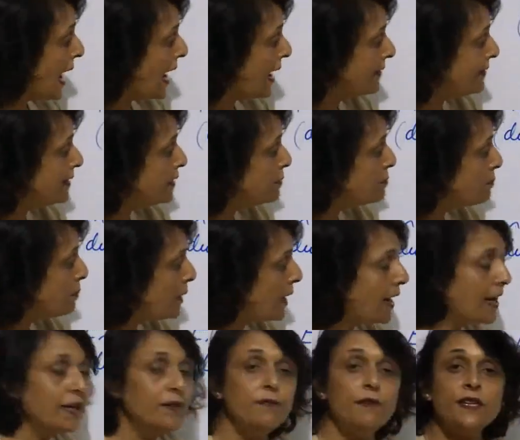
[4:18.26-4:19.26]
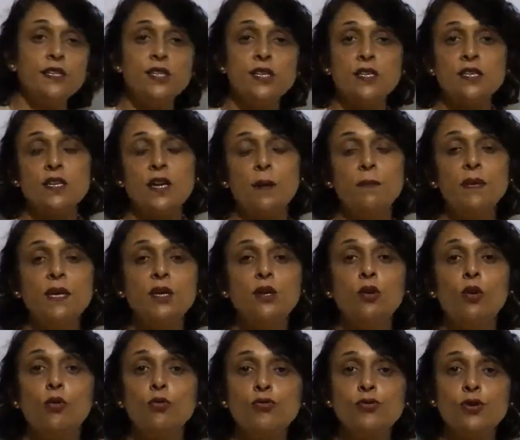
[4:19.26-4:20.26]
And the blood which is coming
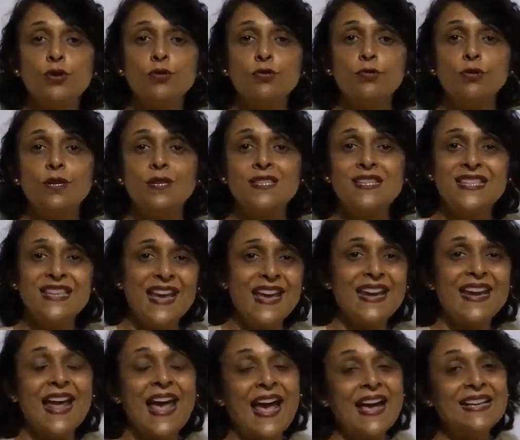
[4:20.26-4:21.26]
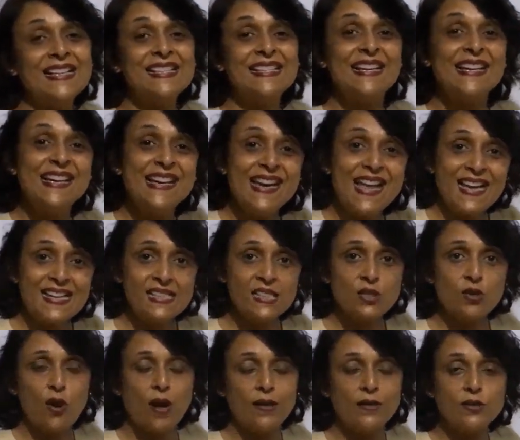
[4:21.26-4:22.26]
closer to the skin has
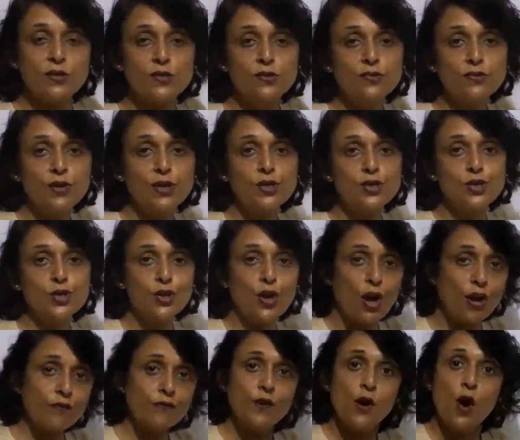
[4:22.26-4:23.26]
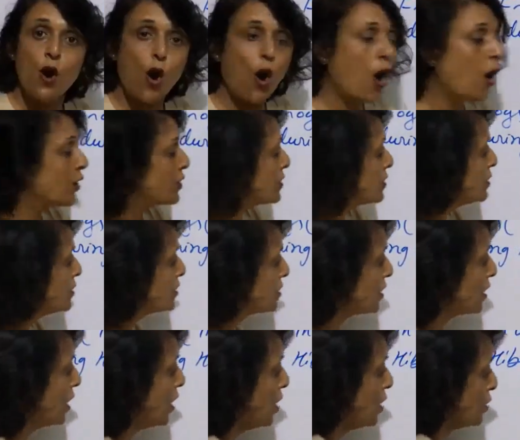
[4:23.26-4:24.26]
less concentration of
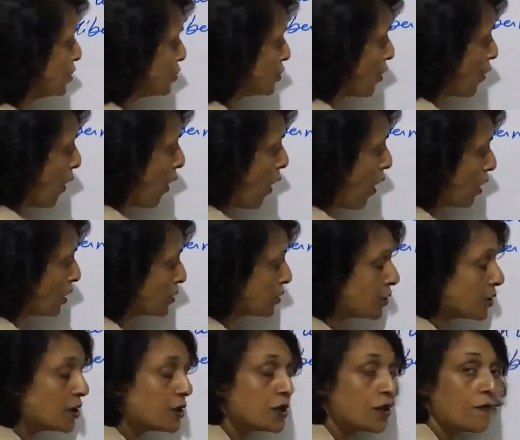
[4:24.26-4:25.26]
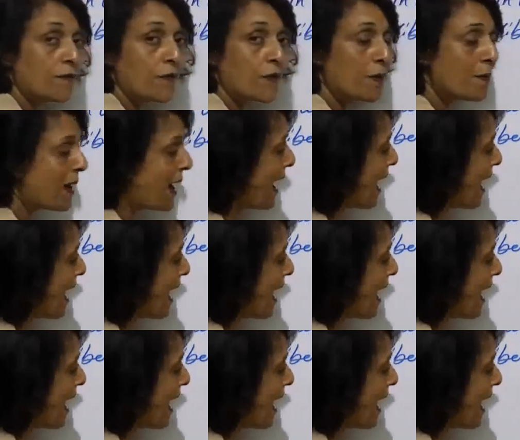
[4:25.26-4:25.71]
oxygen. So oxygen from